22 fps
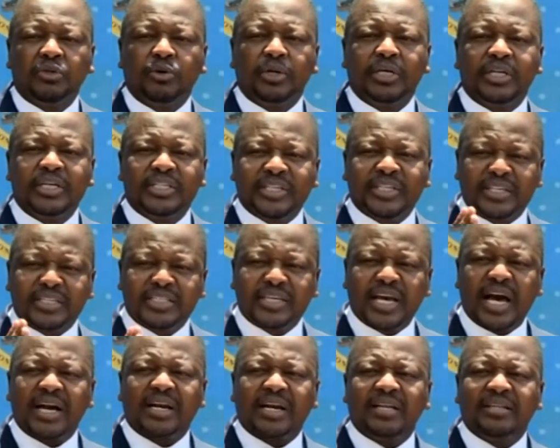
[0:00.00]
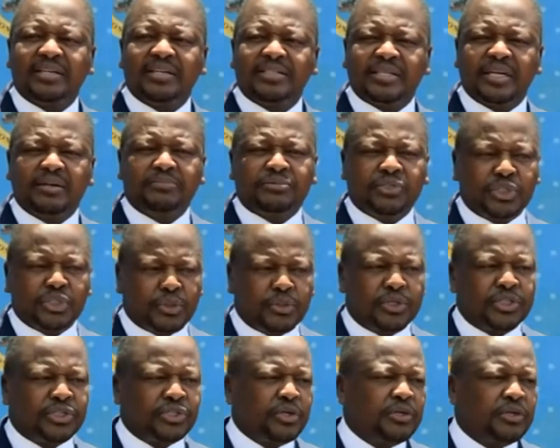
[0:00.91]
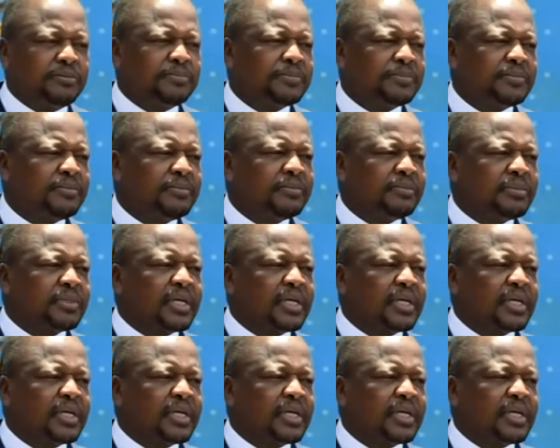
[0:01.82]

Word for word: You know, it is exactly the same situation.